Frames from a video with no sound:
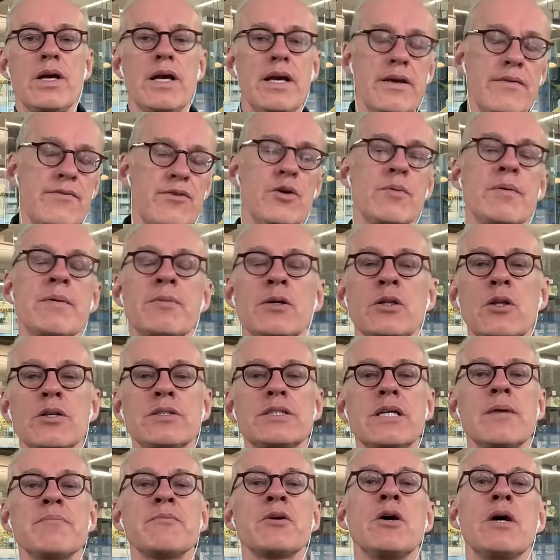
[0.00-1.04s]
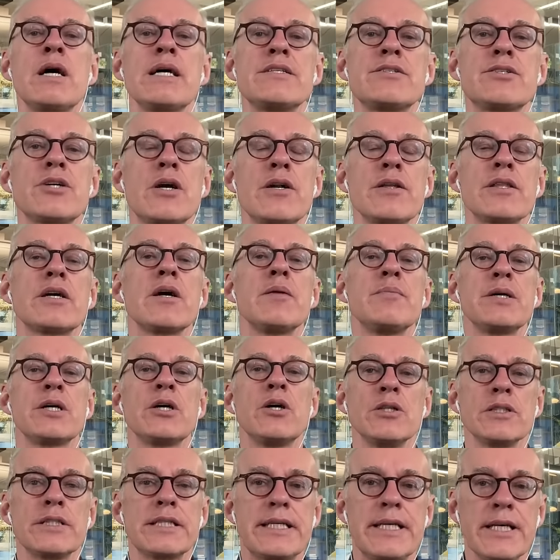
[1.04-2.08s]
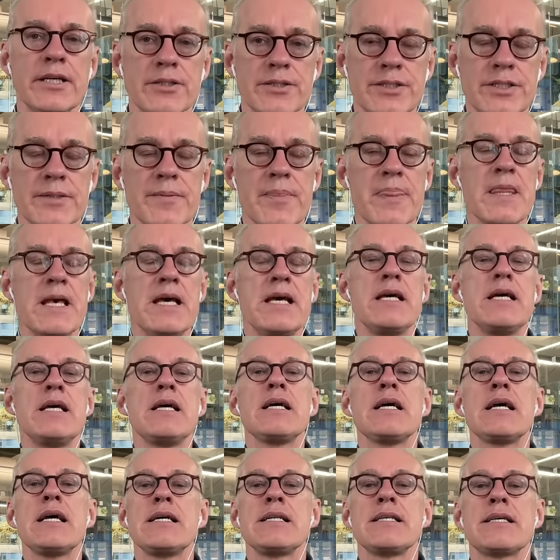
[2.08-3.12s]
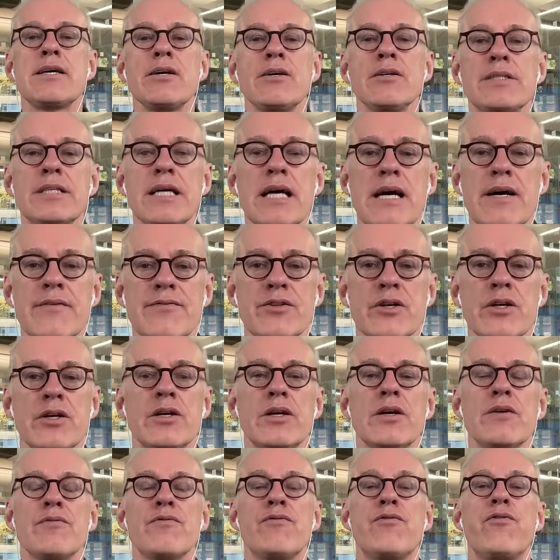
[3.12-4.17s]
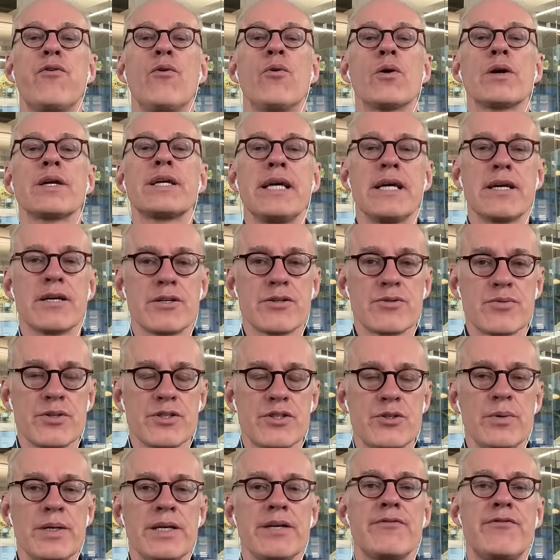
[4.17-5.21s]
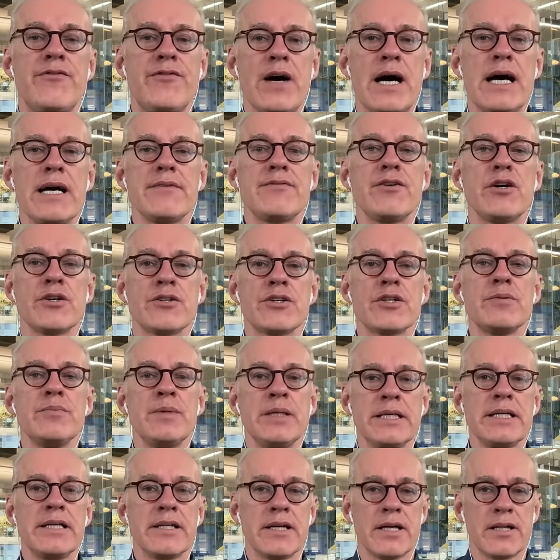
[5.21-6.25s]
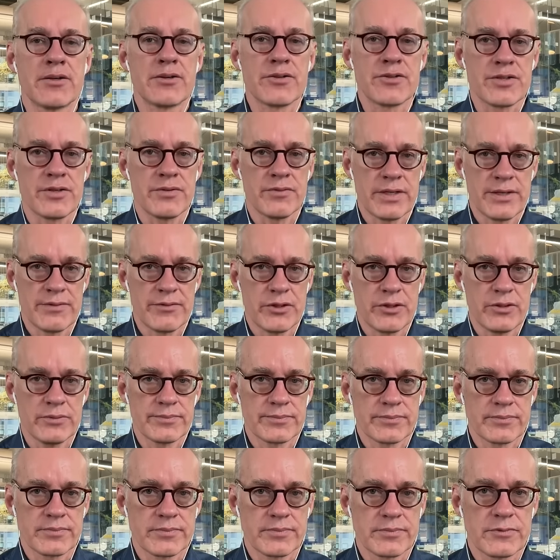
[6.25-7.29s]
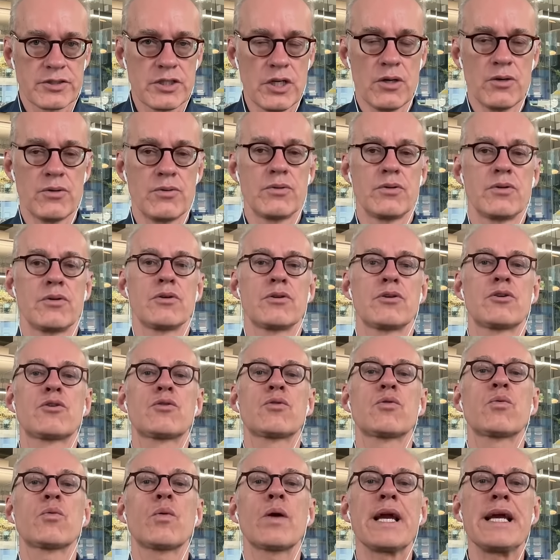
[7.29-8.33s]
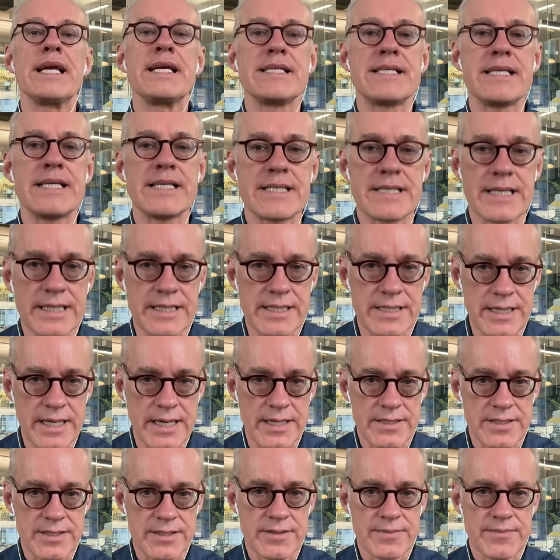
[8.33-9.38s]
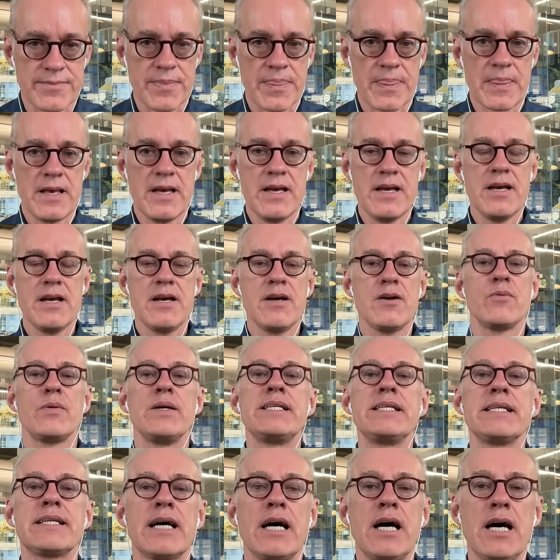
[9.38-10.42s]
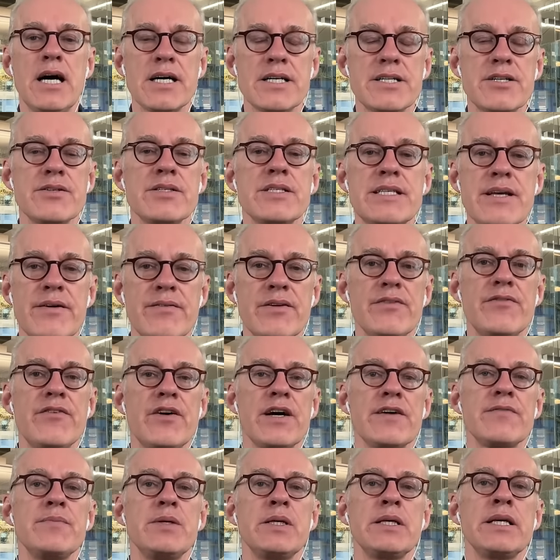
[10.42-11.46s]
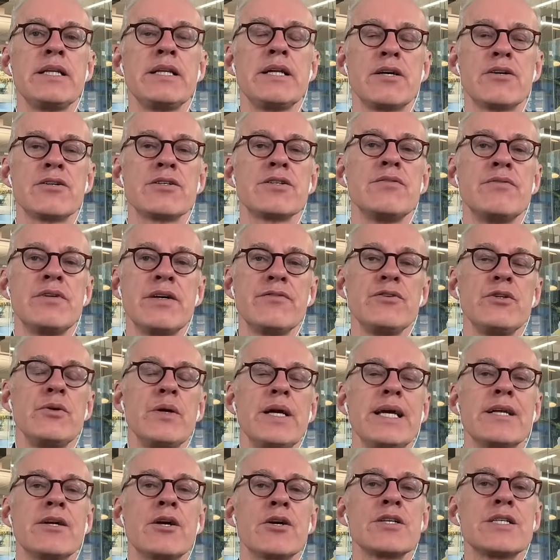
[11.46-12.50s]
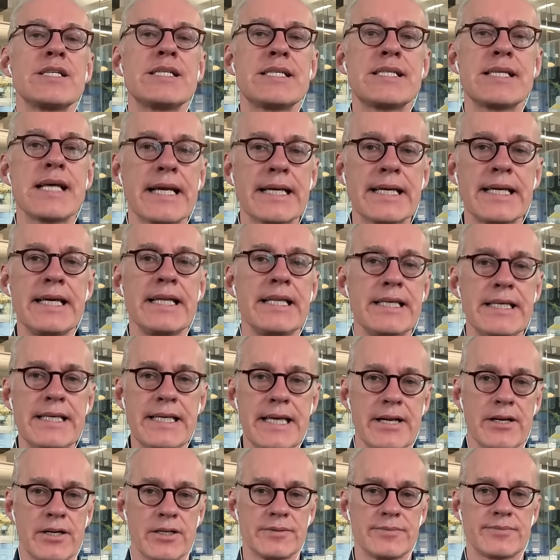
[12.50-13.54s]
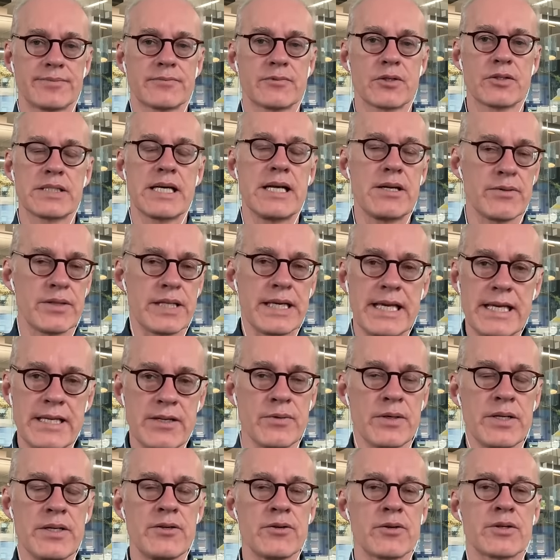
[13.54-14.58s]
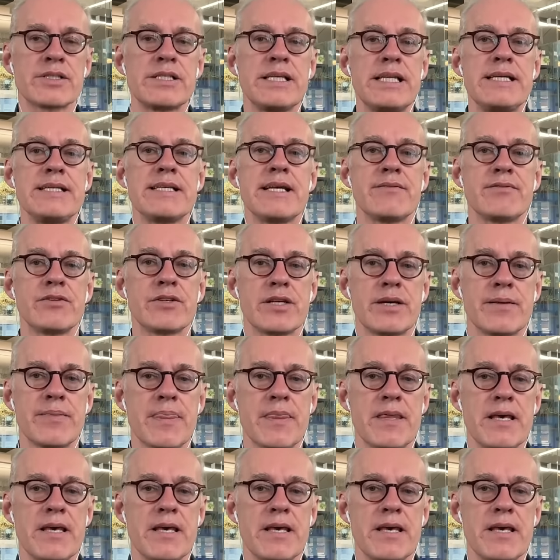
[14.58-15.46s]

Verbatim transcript: If you remember a long time ago, I started a company called Gilt, and Gilt after four years was doing 500 million dollars in revenue. So crazy success. We did 175 million dollars in revenue in our second year, which I don't think anyone in New York City's ever done.